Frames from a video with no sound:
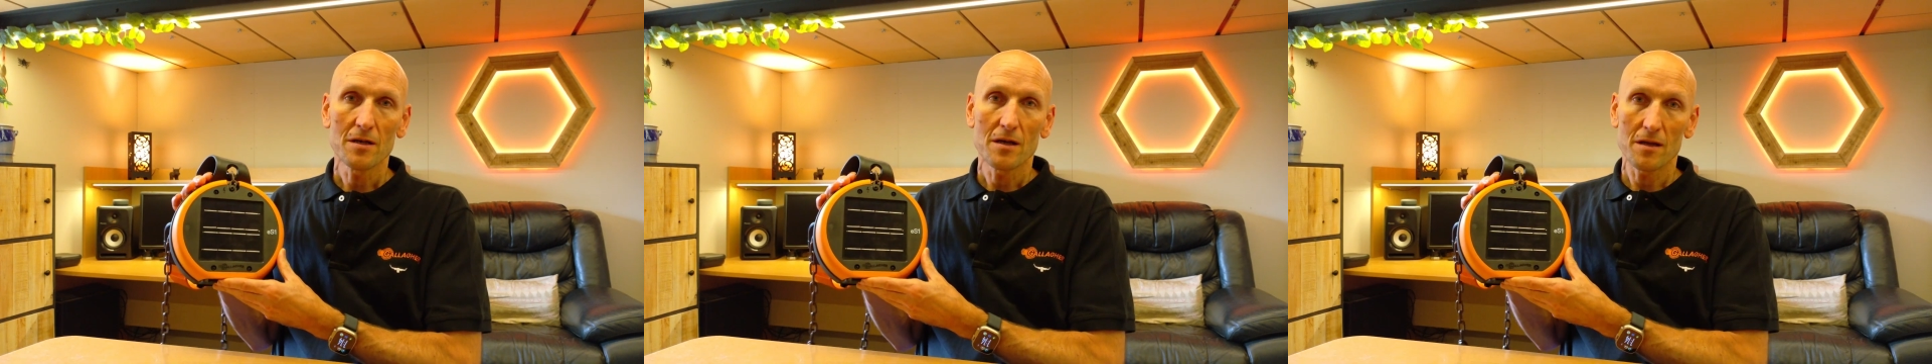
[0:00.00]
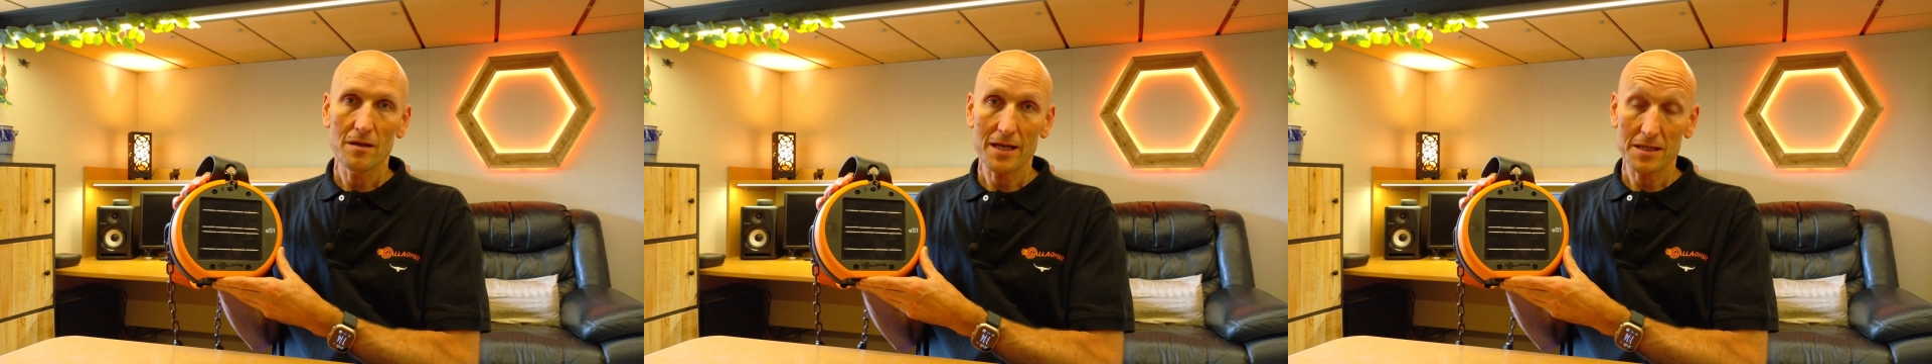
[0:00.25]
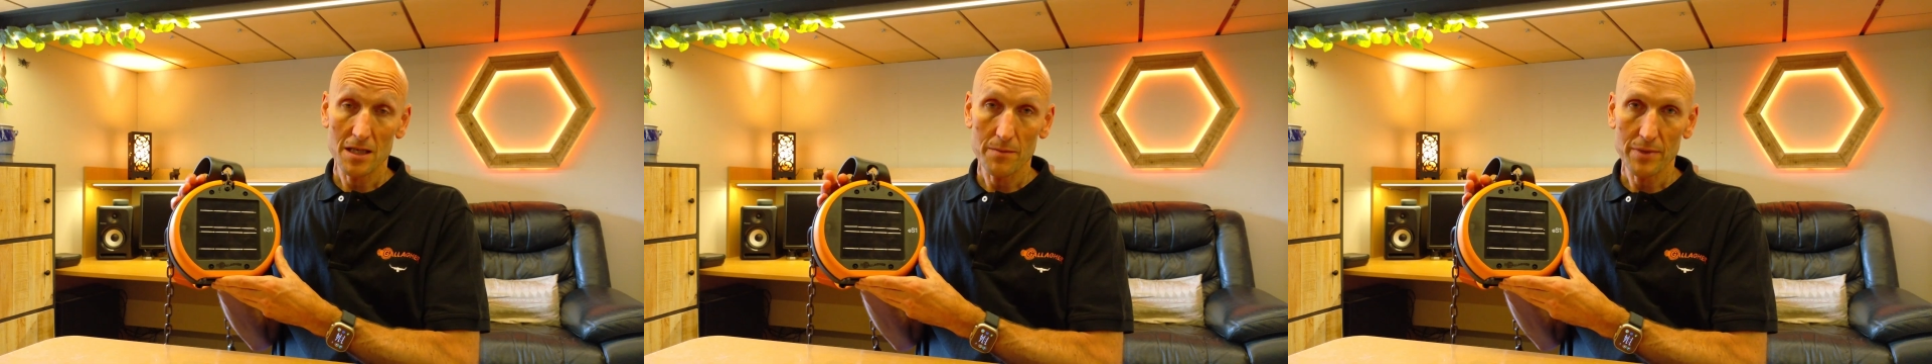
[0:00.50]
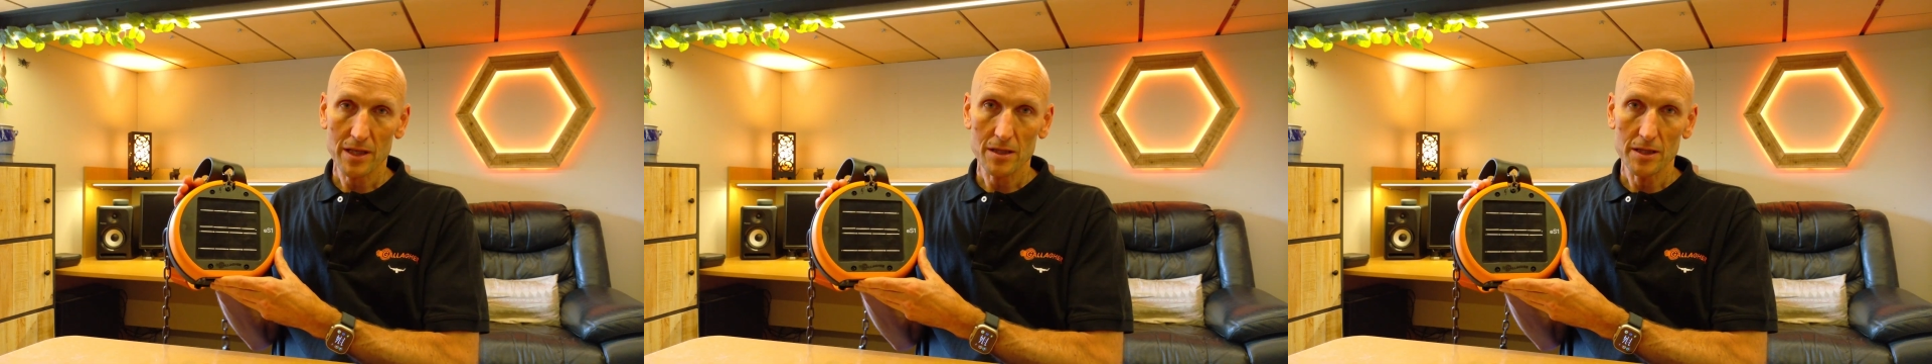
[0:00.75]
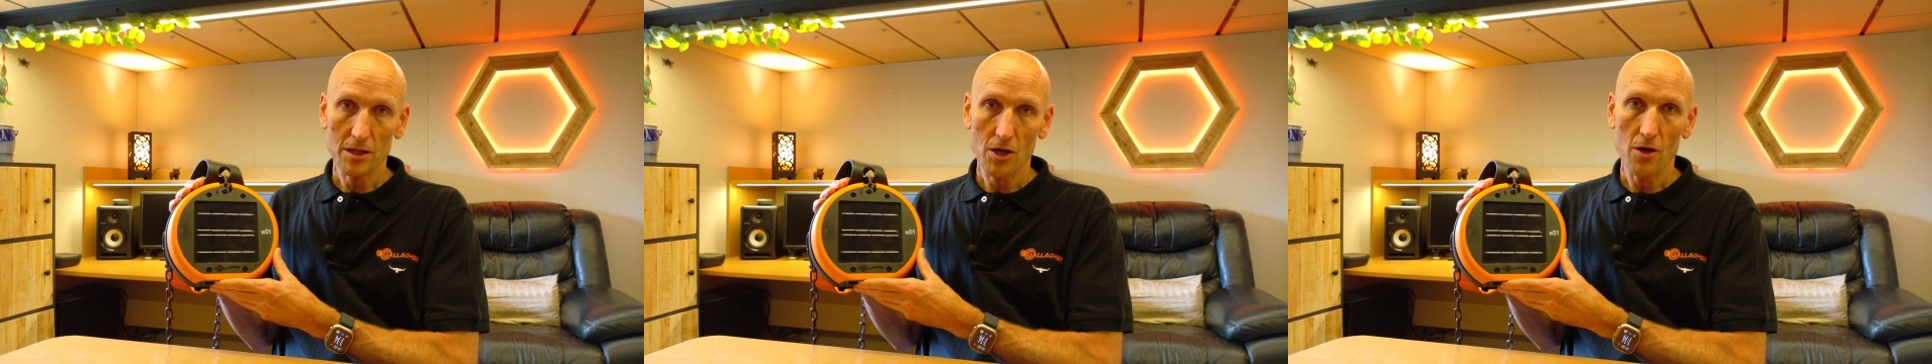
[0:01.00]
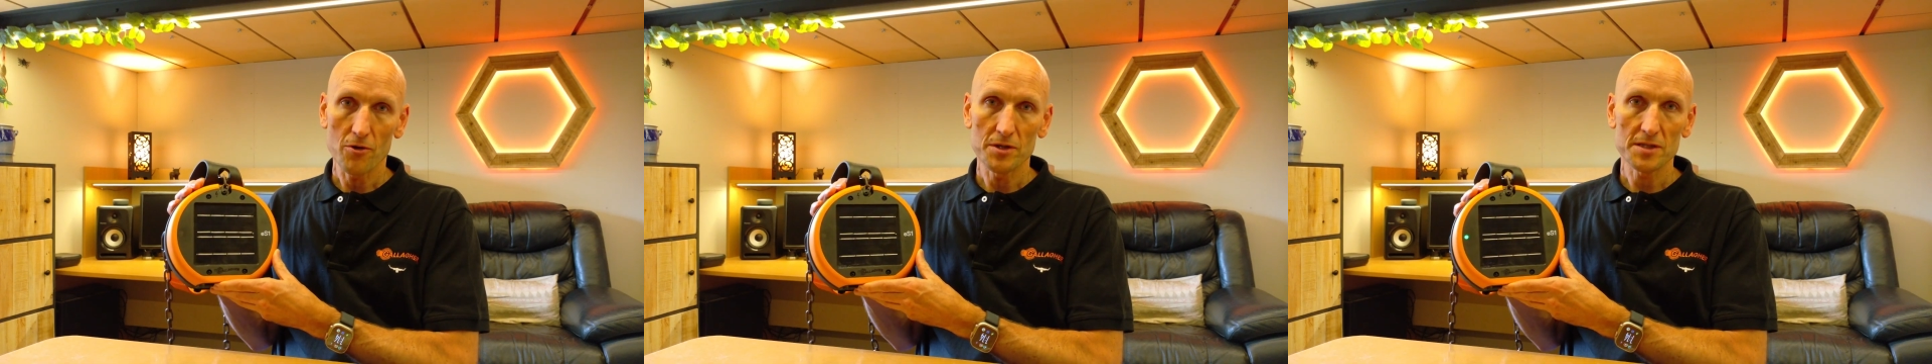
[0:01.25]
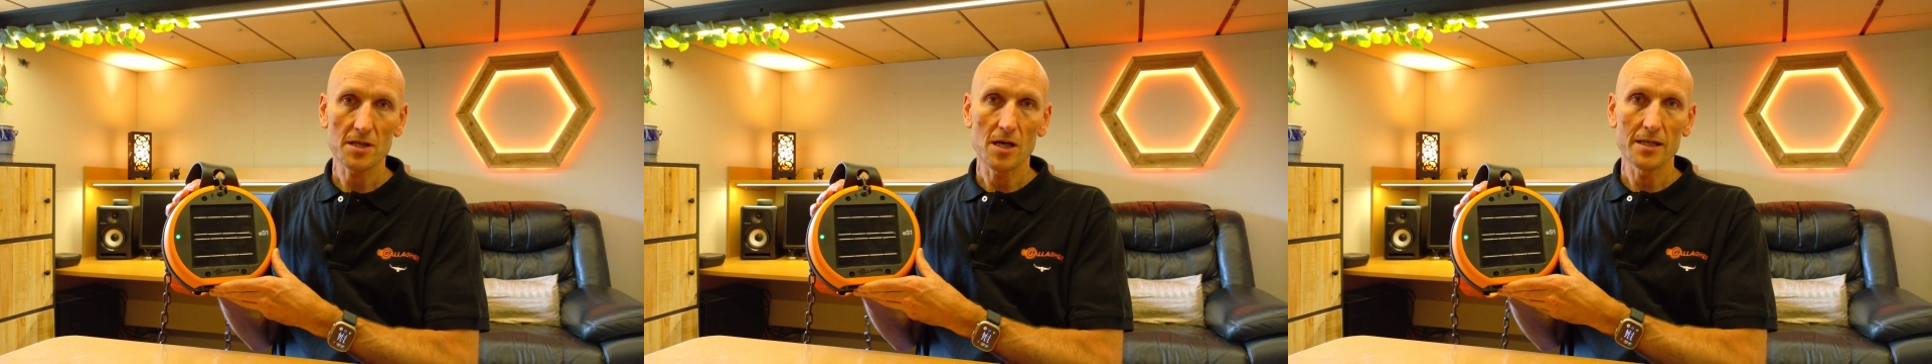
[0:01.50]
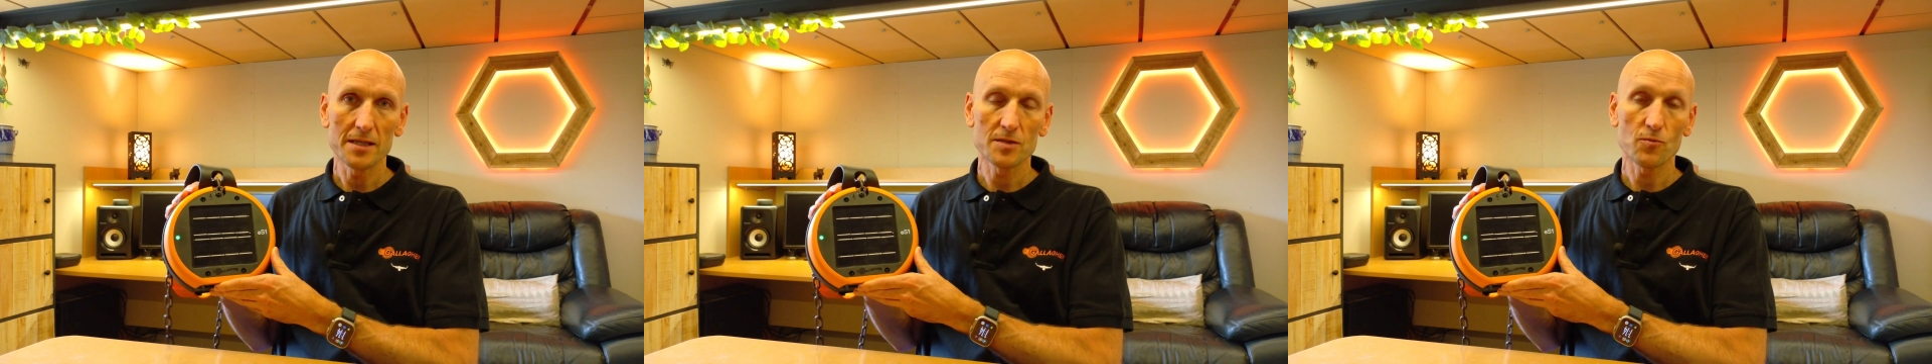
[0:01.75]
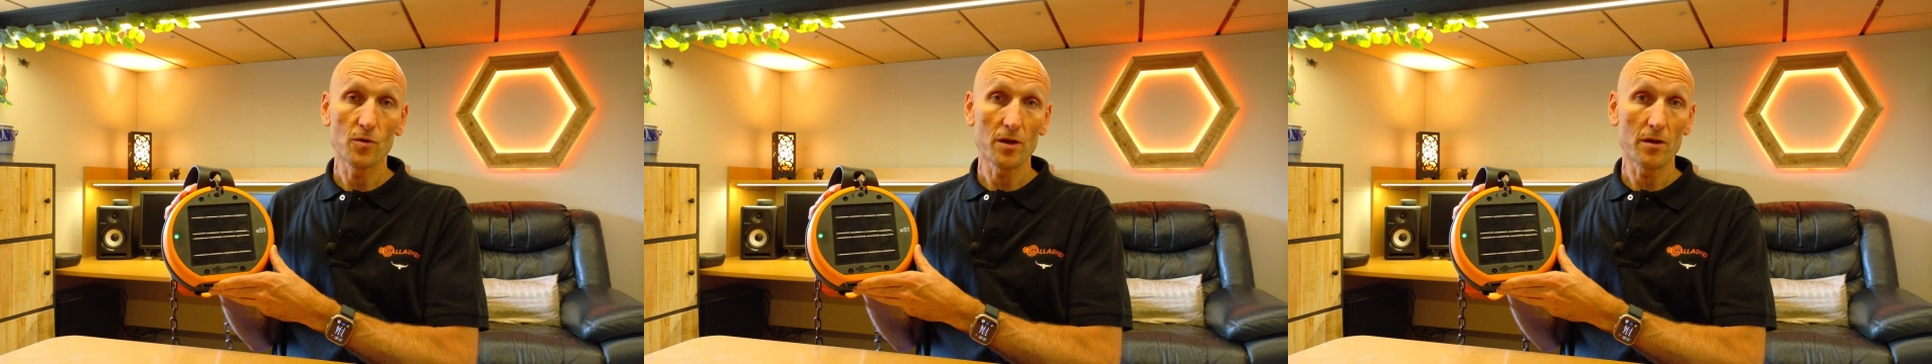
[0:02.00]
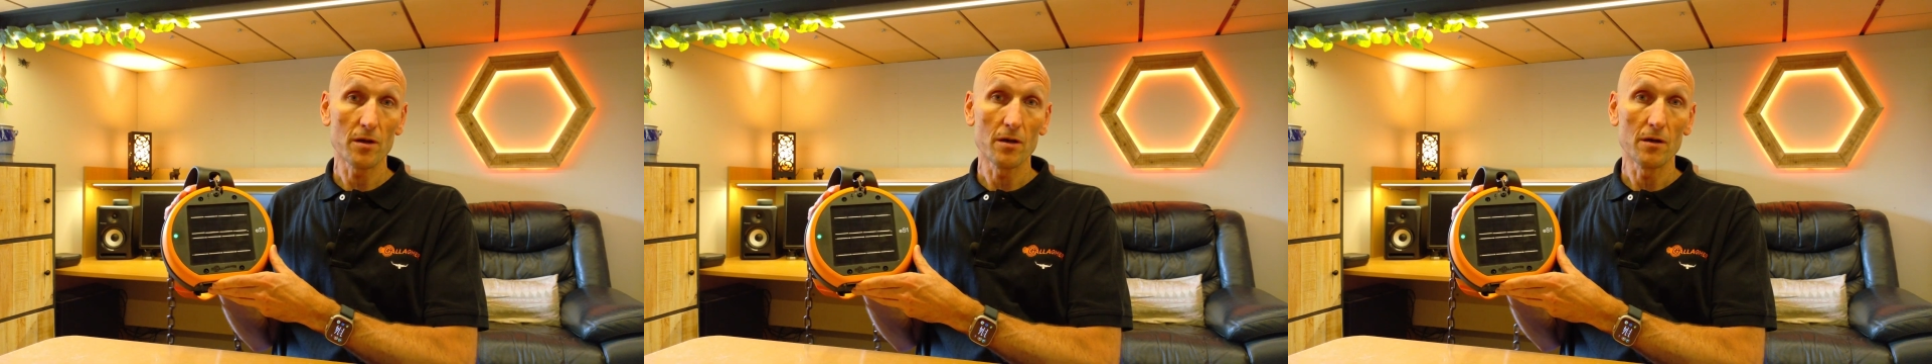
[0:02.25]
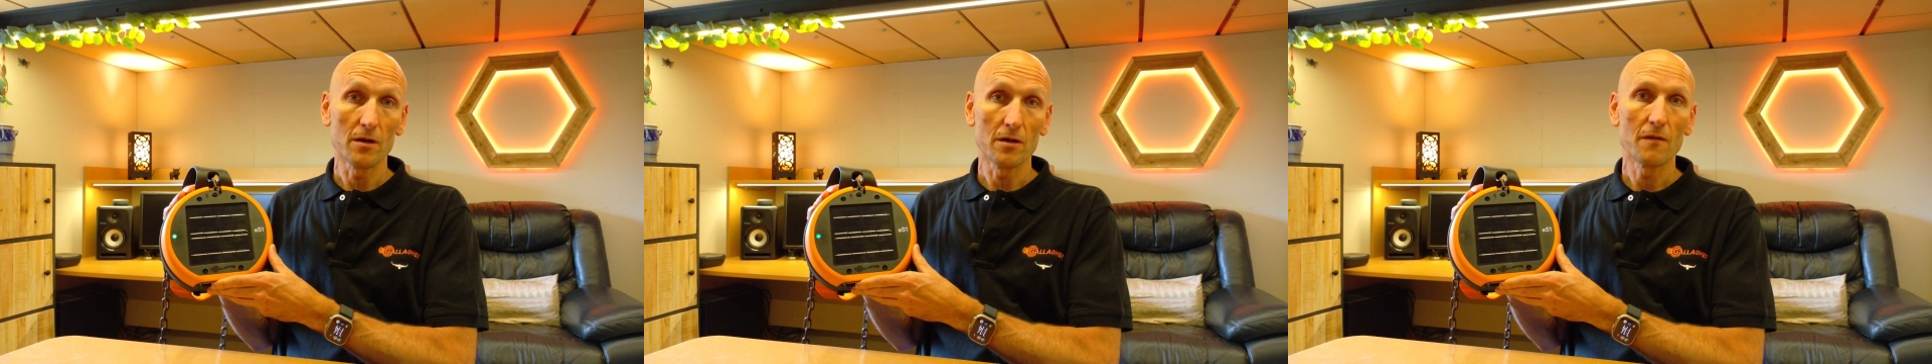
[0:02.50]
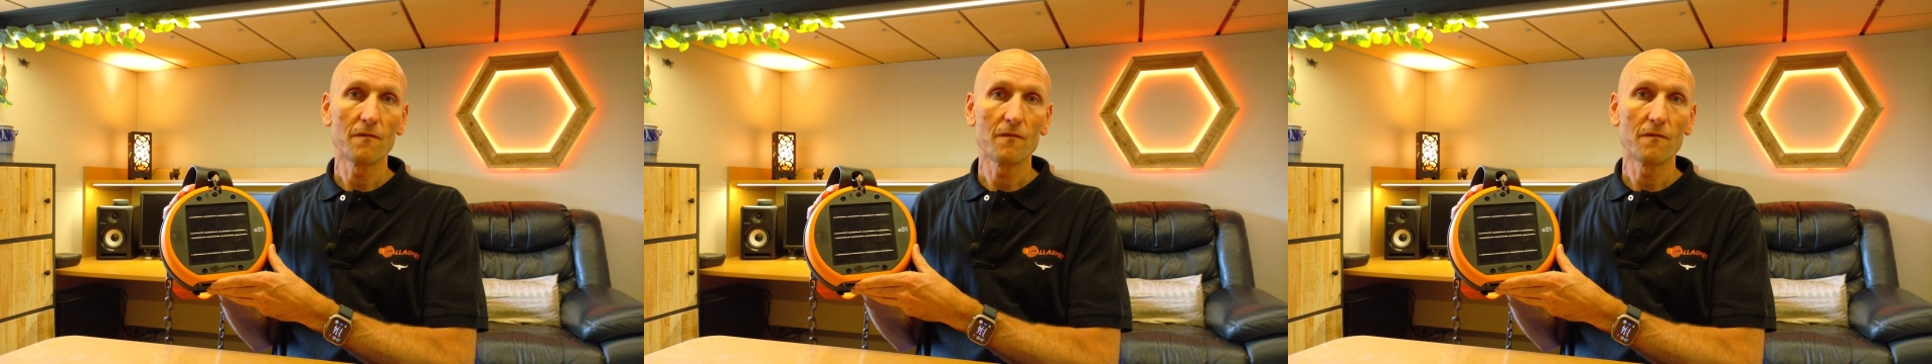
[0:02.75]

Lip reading: that typically coincides with a